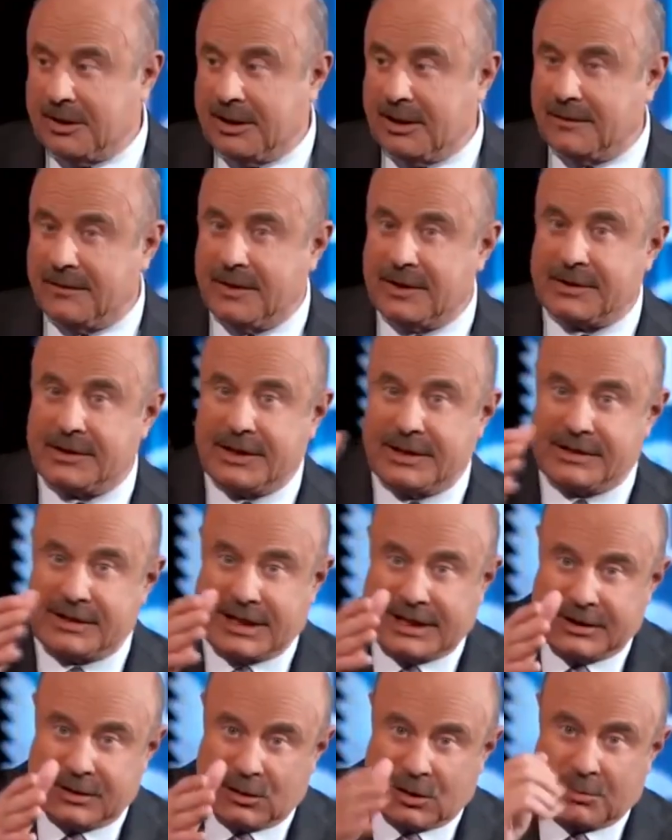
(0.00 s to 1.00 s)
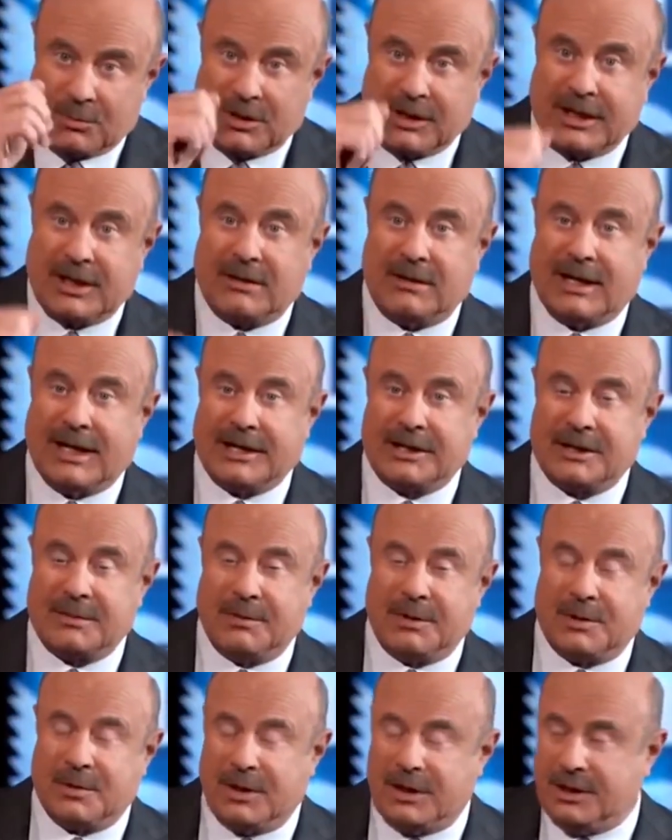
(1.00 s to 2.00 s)
me if this is a normal interaction
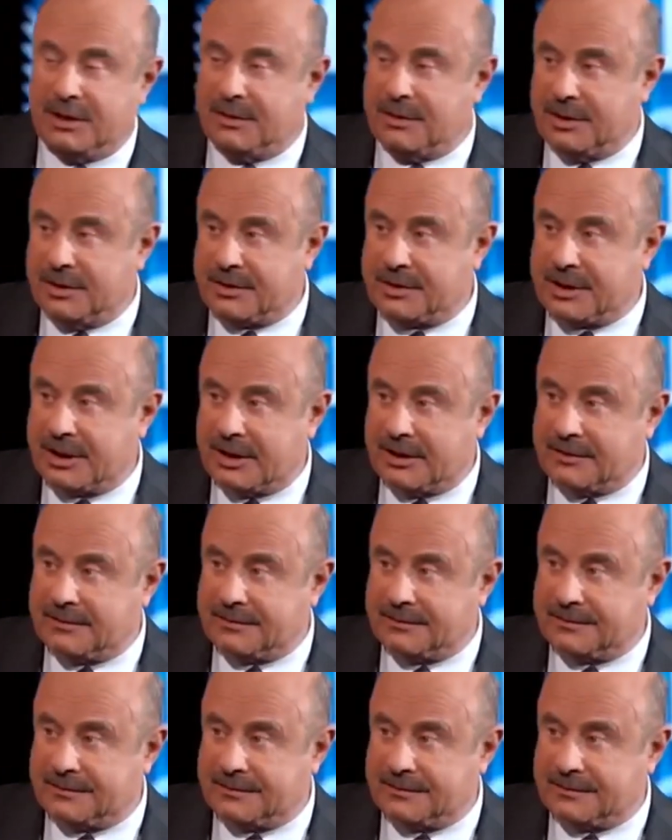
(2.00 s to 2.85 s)
between you and your son.